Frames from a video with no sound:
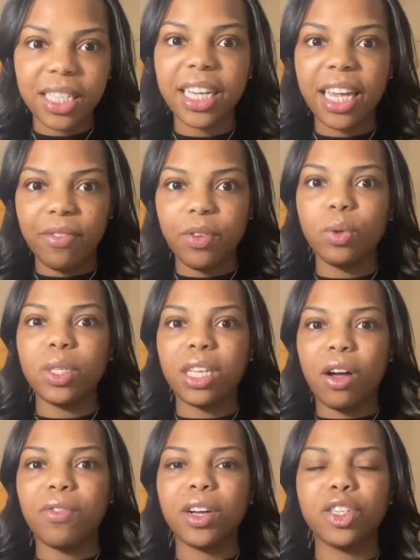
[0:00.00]
give you
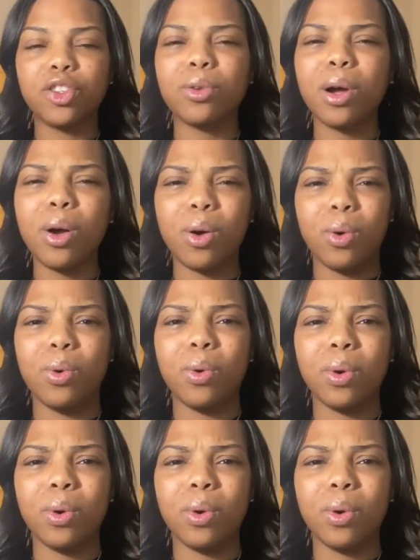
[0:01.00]
self-control.